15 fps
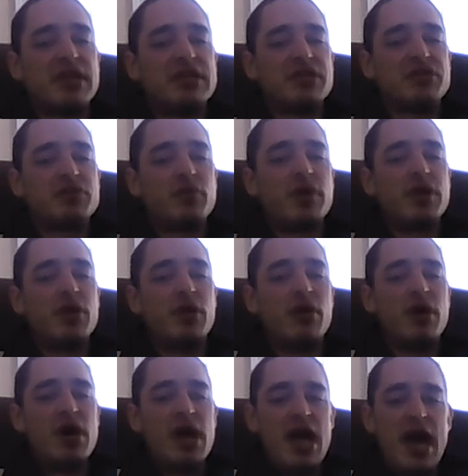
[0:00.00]
in the soil.
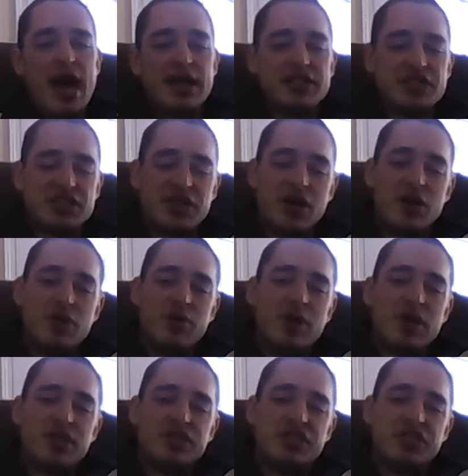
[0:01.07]
And so